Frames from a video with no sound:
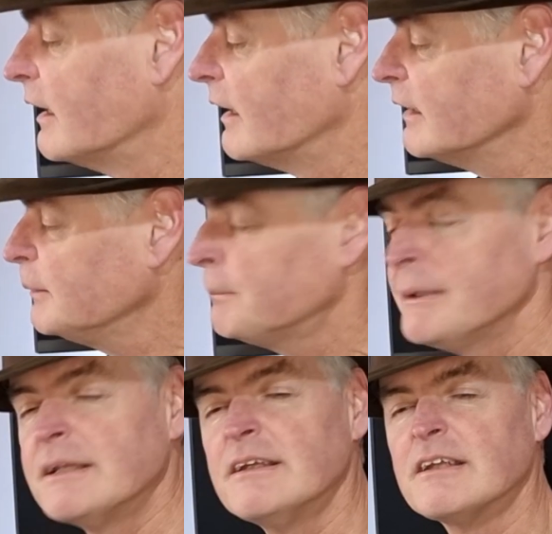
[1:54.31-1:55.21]
I
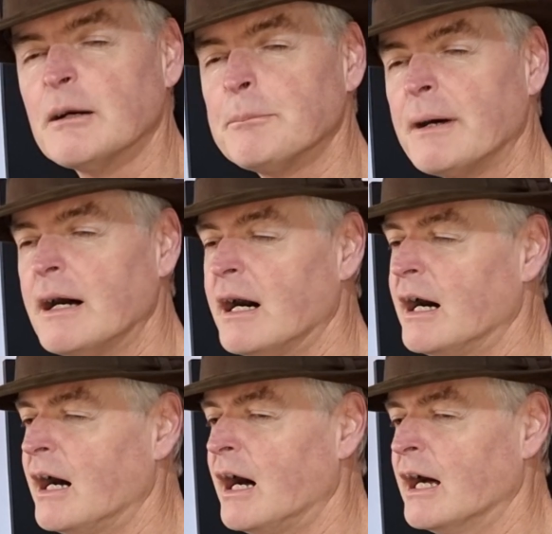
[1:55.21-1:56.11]
picked it up,
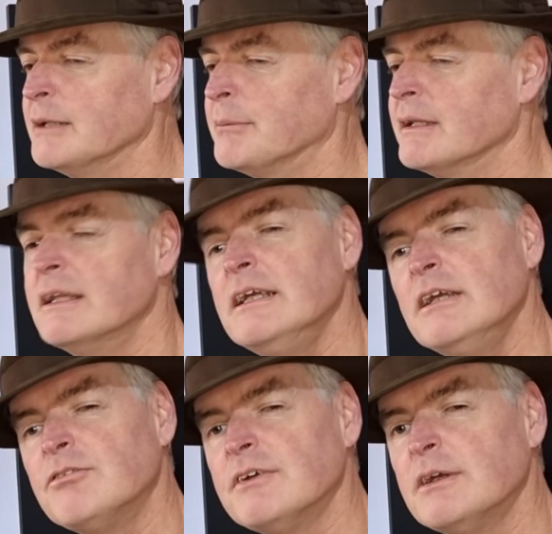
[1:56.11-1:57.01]
I
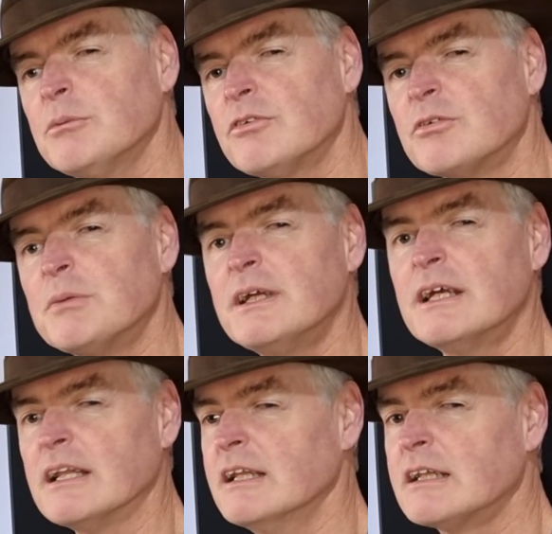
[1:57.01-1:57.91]
believe it was from a
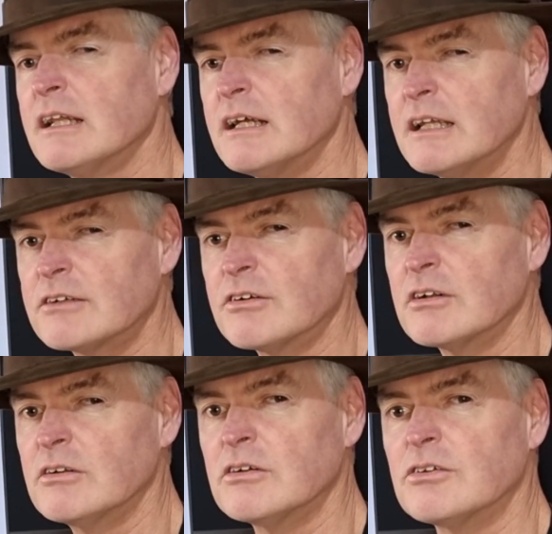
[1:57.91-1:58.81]
little
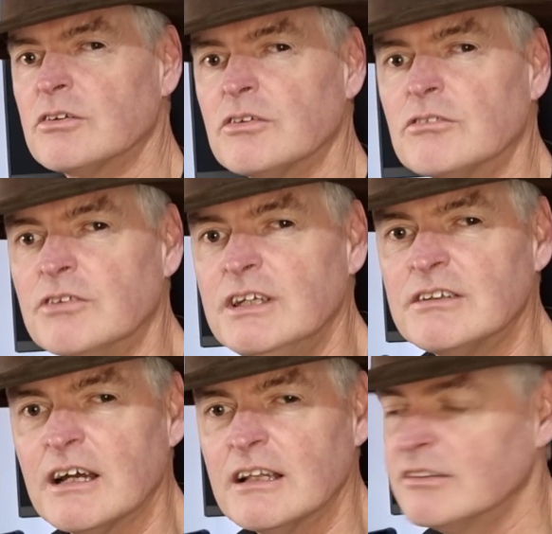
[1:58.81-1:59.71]
electrical
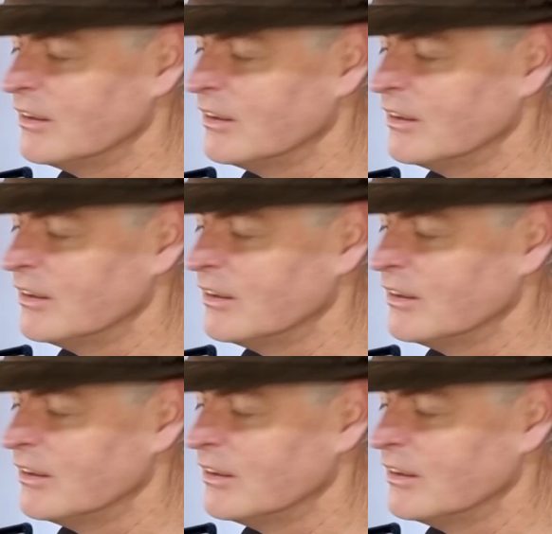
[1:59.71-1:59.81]
retailer that